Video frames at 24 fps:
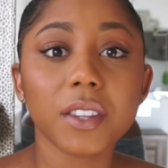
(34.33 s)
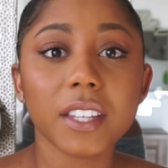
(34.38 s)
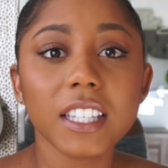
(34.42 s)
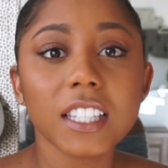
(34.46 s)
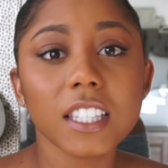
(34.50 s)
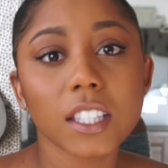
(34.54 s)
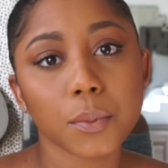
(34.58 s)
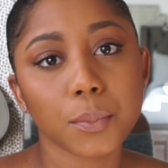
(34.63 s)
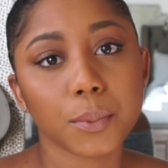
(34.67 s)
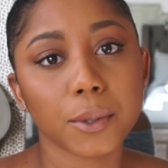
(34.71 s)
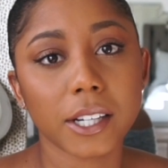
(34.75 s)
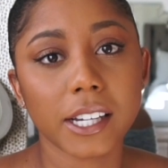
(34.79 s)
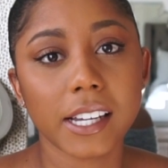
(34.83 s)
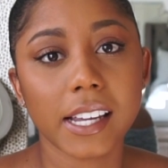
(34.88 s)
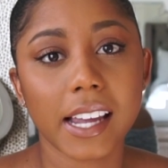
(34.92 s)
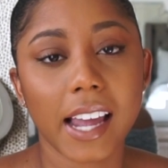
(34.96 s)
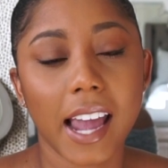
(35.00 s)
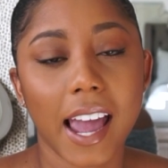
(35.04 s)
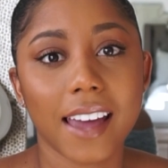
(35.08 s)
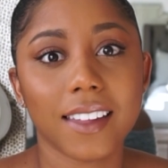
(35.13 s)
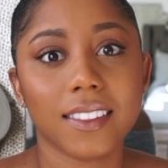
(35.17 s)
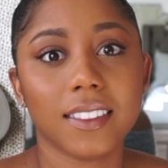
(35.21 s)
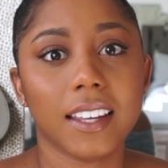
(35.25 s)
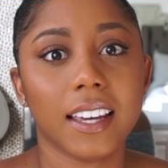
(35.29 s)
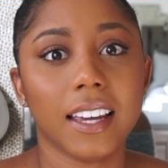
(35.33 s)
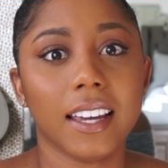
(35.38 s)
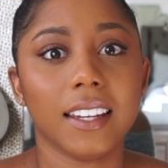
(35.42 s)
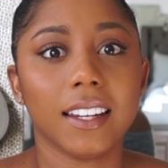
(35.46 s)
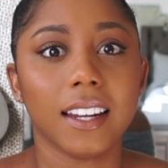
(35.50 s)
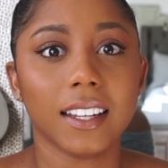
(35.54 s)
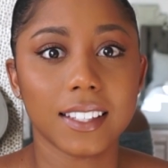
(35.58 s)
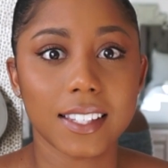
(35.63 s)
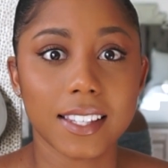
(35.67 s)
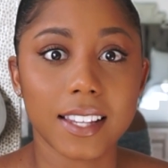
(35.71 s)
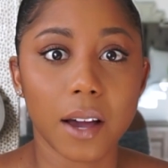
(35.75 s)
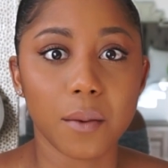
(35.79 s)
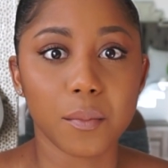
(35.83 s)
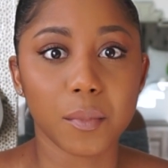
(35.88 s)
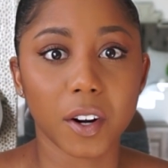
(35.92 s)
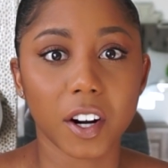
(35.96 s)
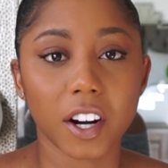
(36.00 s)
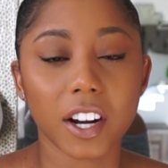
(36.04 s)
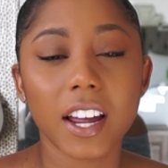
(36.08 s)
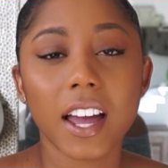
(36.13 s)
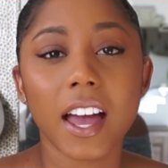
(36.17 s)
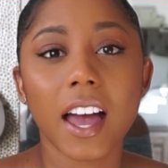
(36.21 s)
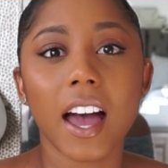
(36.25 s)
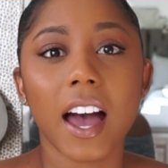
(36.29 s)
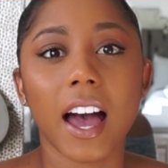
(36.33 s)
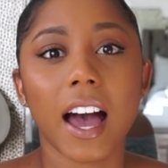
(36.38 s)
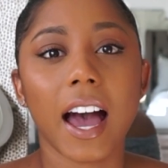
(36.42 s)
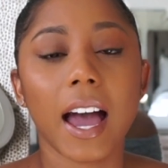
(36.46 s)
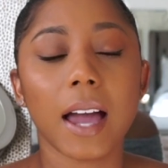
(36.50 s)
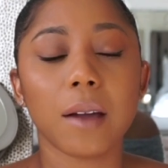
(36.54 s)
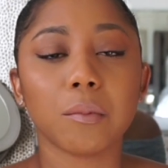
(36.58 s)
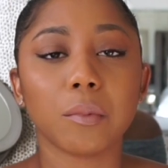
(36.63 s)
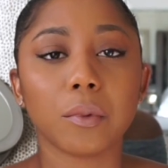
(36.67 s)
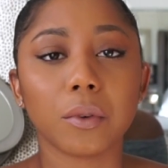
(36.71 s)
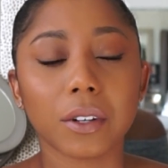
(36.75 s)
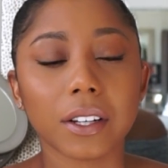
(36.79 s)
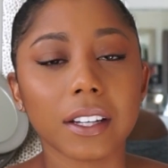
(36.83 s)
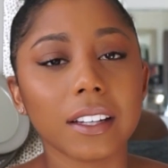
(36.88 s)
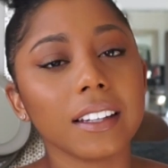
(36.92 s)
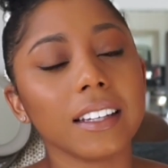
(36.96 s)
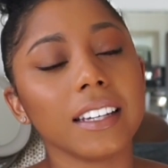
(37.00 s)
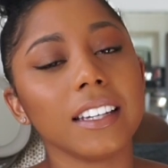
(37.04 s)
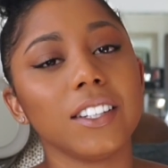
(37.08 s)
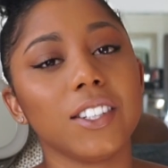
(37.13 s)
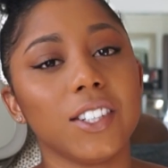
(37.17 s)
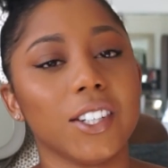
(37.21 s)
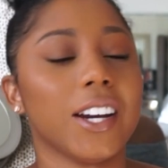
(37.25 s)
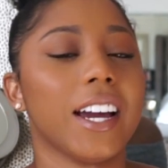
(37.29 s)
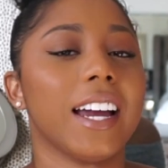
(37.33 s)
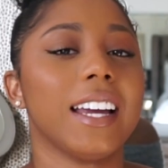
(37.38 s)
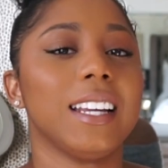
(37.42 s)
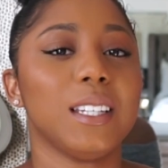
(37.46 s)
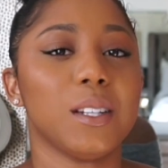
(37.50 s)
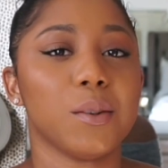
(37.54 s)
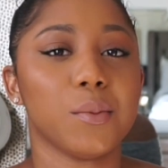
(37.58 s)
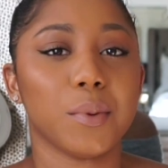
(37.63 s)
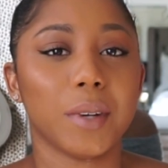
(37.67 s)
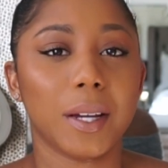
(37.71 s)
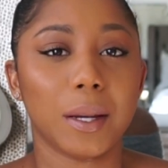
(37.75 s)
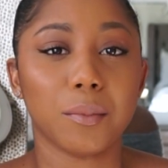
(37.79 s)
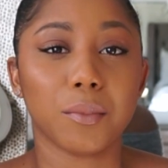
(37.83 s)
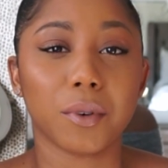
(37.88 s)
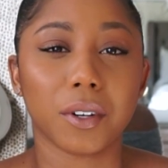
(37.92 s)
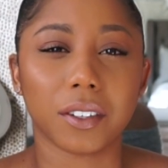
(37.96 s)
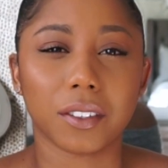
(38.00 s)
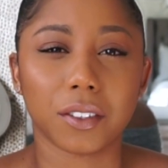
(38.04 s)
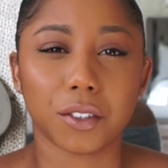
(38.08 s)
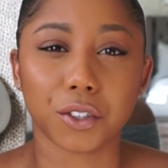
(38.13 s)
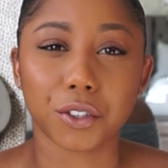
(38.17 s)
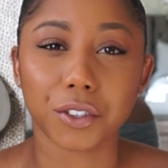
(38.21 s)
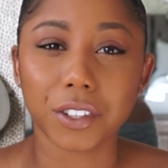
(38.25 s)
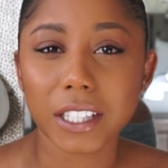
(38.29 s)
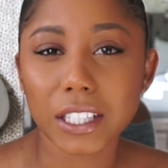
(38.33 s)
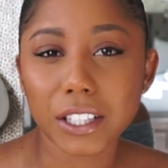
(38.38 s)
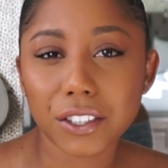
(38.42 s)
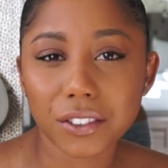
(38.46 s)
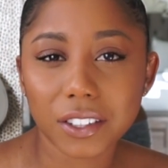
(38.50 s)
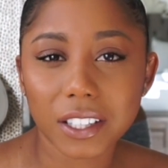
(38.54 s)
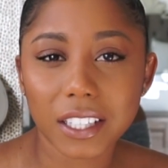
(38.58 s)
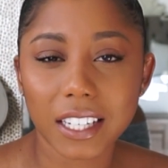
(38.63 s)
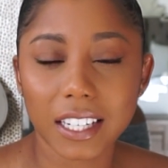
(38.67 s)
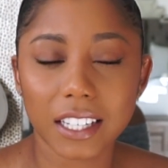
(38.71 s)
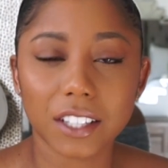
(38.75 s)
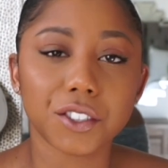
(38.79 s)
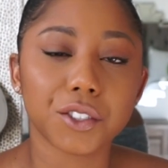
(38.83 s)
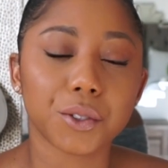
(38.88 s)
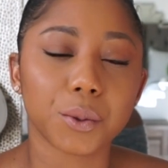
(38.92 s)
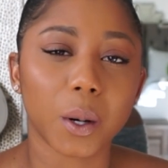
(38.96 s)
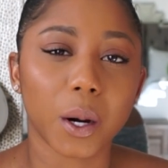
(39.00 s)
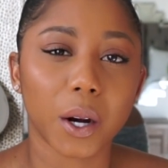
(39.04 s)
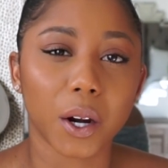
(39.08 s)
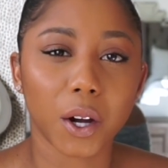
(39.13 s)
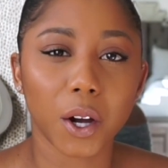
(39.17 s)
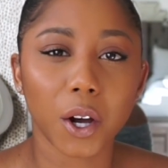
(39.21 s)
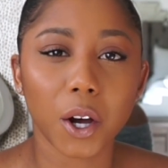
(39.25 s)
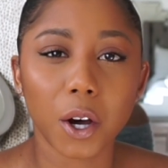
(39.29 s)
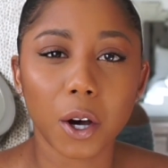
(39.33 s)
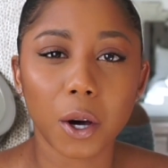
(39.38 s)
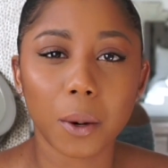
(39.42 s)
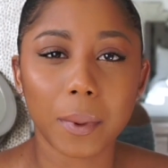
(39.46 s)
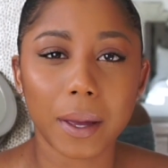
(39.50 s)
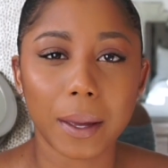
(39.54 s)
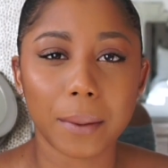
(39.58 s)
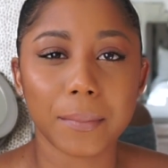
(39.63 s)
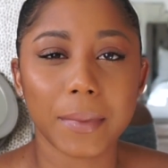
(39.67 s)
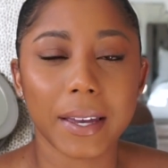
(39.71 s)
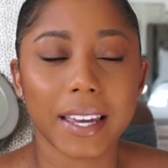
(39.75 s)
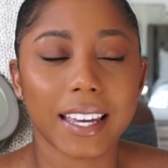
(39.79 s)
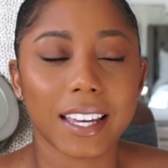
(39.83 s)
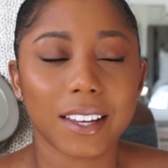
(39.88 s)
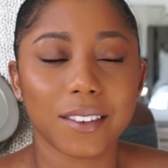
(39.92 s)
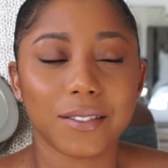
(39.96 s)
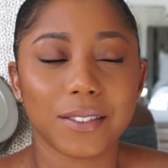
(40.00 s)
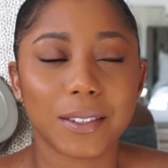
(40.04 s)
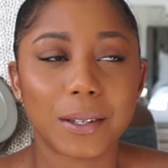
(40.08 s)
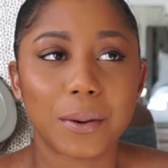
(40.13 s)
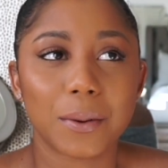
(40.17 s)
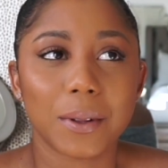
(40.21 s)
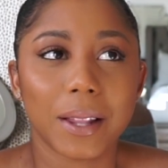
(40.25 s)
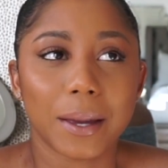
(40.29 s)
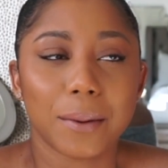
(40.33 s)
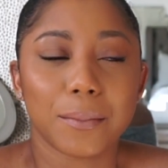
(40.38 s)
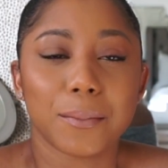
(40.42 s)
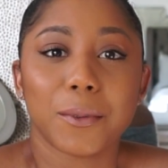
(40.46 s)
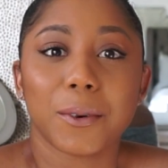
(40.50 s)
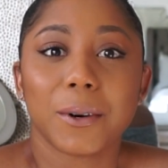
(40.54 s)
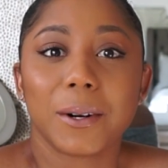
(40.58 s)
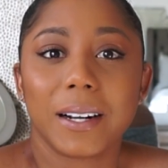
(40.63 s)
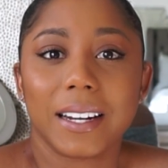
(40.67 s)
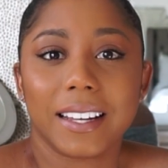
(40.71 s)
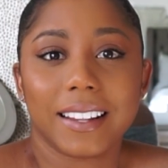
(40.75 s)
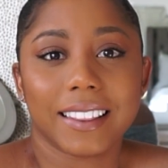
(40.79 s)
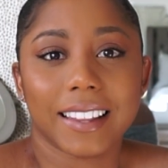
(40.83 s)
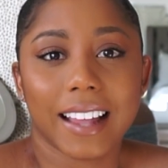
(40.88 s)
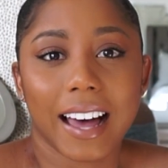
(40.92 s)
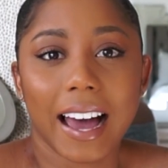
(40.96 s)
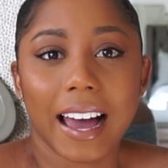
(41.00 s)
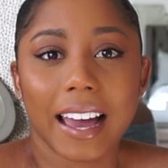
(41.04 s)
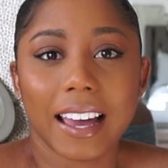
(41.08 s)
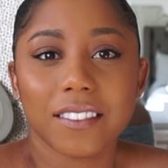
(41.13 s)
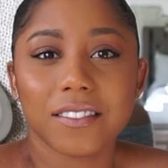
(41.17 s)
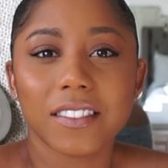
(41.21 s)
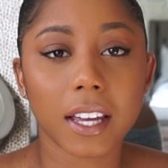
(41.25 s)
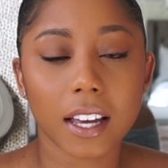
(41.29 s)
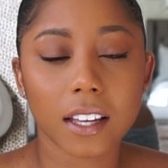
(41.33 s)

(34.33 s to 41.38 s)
this spring and then summer, I'm really trying to bring more of the greenery into our home and make it feel like more alive.